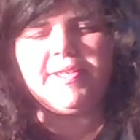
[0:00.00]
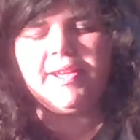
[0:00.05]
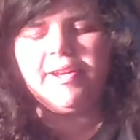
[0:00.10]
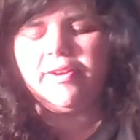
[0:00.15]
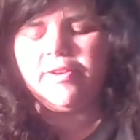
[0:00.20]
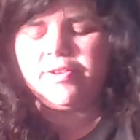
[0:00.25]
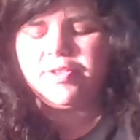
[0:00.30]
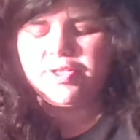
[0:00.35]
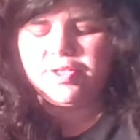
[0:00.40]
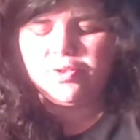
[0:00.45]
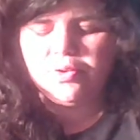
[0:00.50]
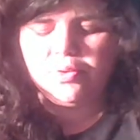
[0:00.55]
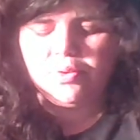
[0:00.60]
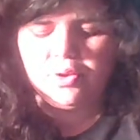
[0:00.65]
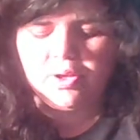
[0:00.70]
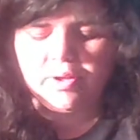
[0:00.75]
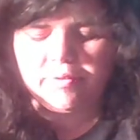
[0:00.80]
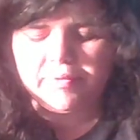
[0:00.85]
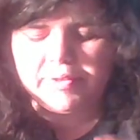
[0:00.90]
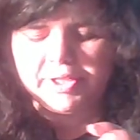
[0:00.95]
They are so
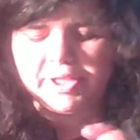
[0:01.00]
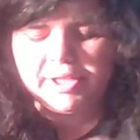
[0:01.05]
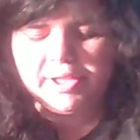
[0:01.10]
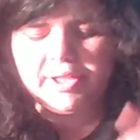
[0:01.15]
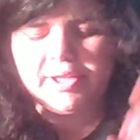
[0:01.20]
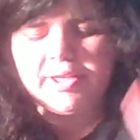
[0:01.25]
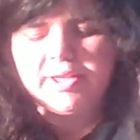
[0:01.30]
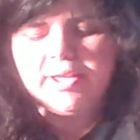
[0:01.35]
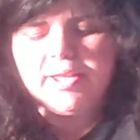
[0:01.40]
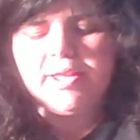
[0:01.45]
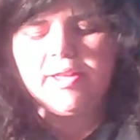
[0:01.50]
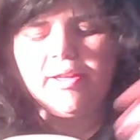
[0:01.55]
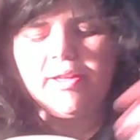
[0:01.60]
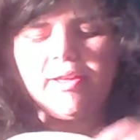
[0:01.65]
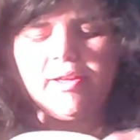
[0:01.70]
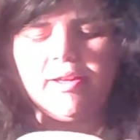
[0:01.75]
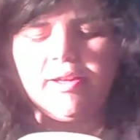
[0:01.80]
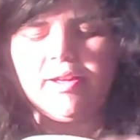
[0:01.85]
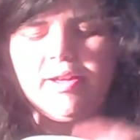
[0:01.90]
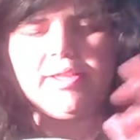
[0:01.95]
lovely
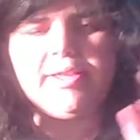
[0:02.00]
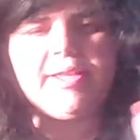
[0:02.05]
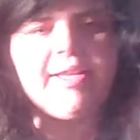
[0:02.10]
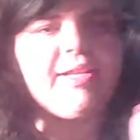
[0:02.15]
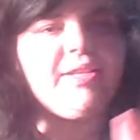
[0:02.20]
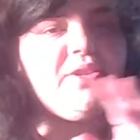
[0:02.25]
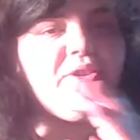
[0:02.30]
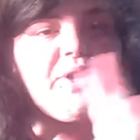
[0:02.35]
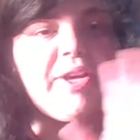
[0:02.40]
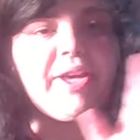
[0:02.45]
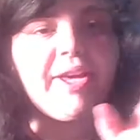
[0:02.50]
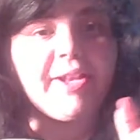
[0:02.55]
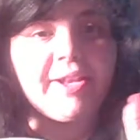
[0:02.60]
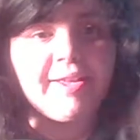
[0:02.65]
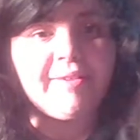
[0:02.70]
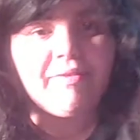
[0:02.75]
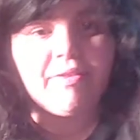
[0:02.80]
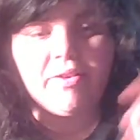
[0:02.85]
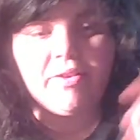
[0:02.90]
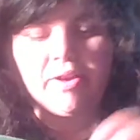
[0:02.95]
that you can
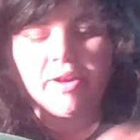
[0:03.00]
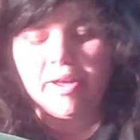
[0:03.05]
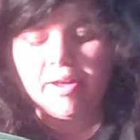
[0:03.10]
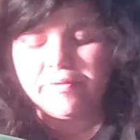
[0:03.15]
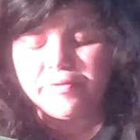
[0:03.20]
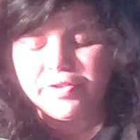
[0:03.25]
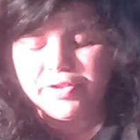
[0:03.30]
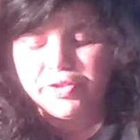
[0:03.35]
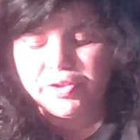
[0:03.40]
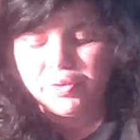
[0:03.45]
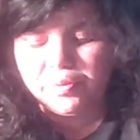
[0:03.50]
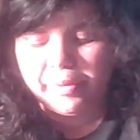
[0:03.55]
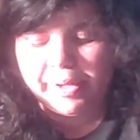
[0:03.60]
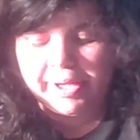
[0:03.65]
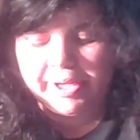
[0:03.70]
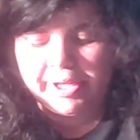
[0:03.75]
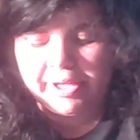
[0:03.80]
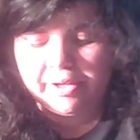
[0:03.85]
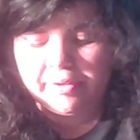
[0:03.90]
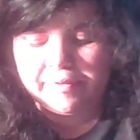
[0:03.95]
never have too
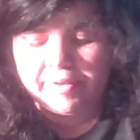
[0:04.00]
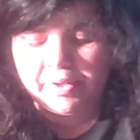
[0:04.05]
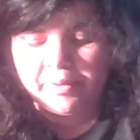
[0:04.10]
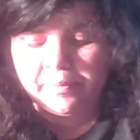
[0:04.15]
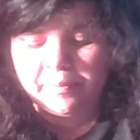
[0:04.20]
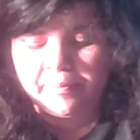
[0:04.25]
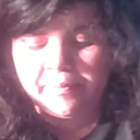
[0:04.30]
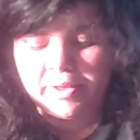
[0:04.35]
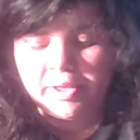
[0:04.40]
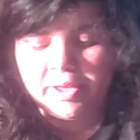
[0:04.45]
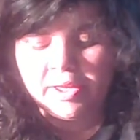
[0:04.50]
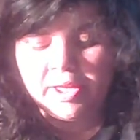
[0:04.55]
many of them.